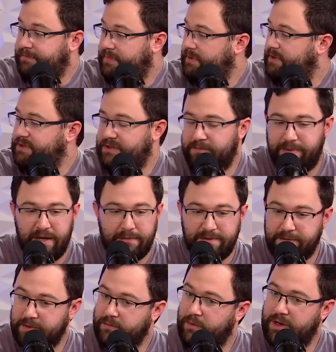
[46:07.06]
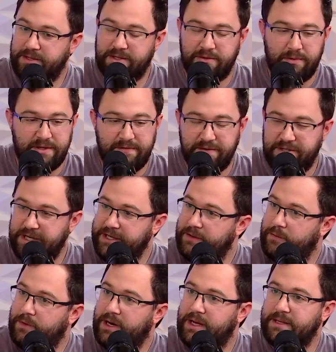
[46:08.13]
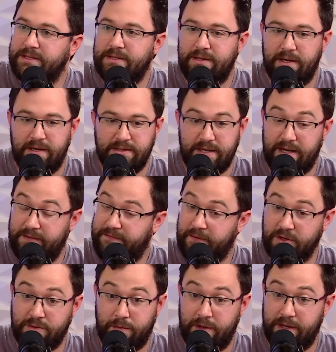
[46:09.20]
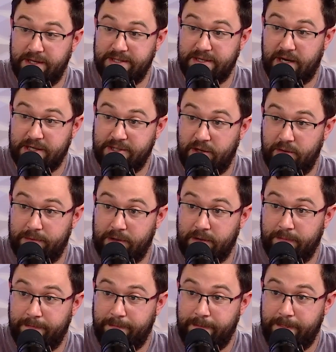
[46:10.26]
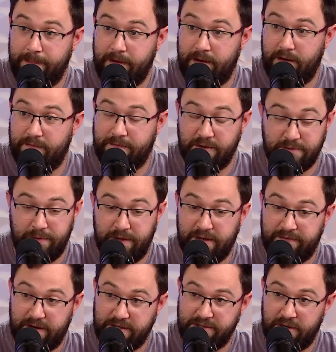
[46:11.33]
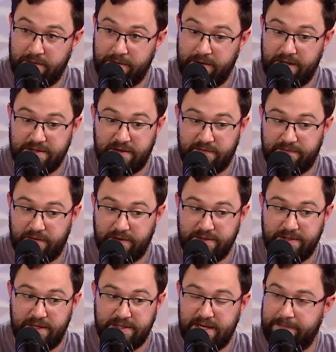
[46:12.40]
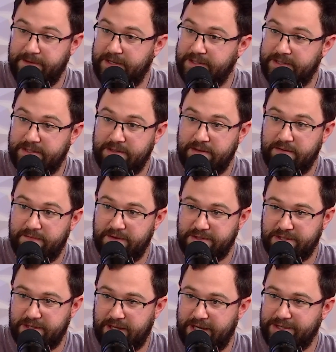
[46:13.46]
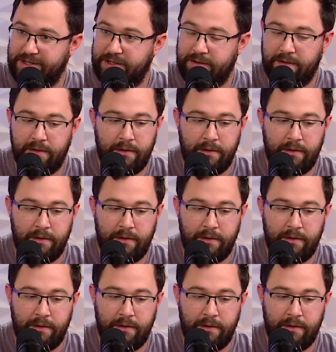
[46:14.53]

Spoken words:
your Pittsburgh ones, there's West Virginia ones. There's first one is October, first week of October. That's our first acceptance, official selection.